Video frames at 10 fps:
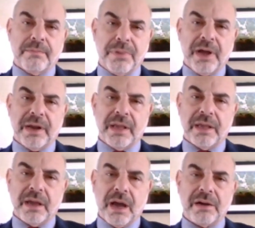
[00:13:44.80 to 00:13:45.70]
but
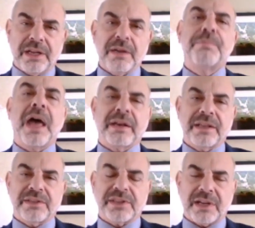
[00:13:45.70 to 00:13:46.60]
our
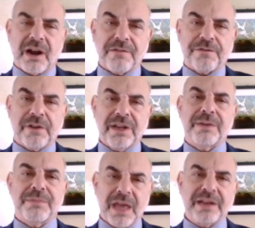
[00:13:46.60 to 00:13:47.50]
independence and our
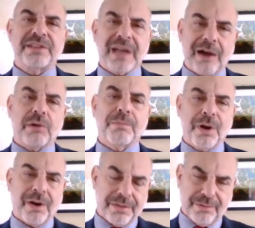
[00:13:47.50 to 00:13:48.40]
freedom that is our
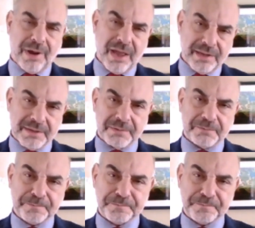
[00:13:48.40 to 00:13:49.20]
birthright.